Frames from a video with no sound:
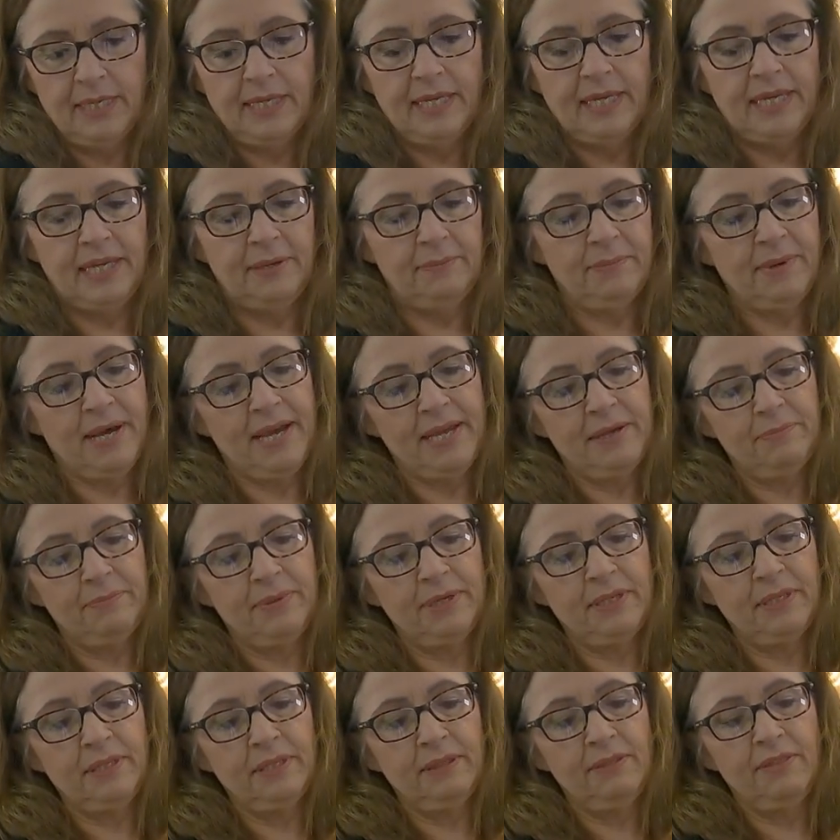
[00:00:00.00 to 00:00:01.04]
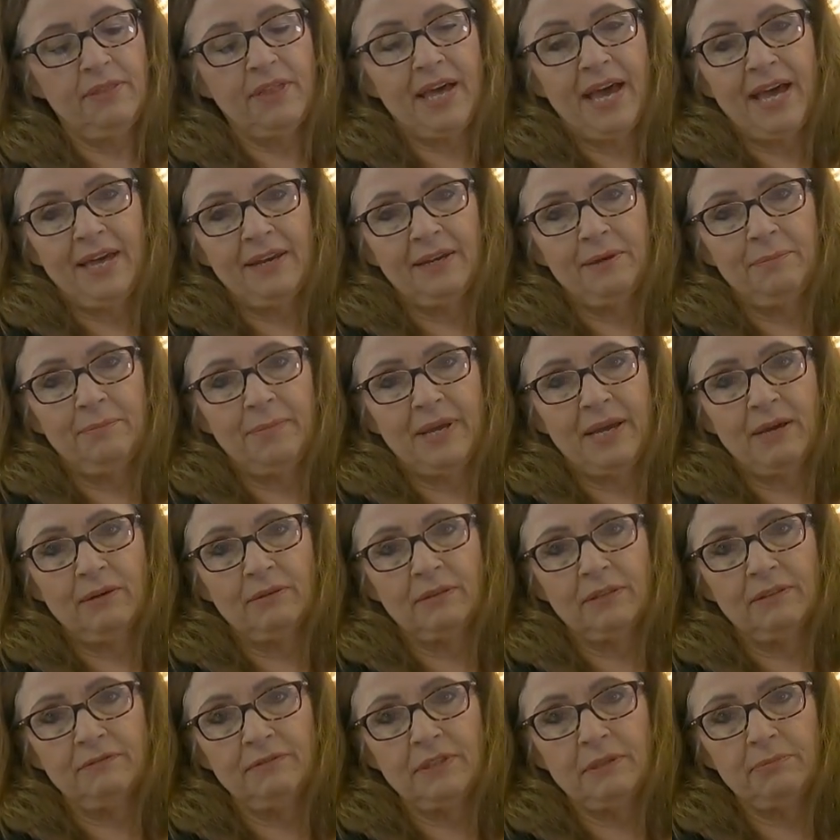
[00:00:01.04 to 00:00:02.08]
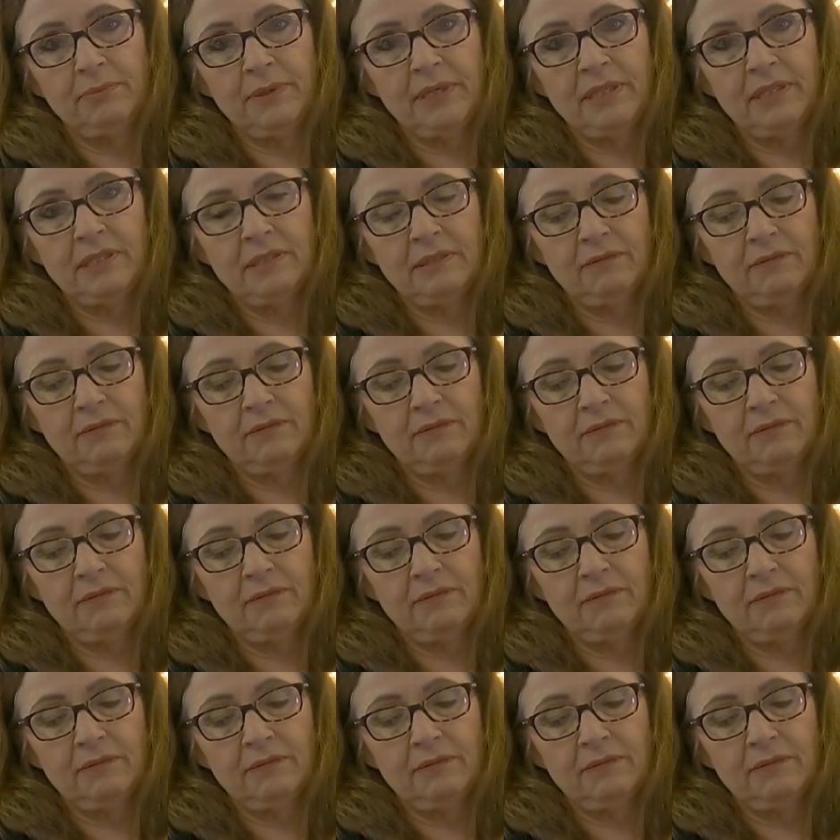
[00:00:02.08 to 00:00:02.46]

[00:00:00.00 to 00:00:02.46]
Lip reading: In my opinion, that amount of space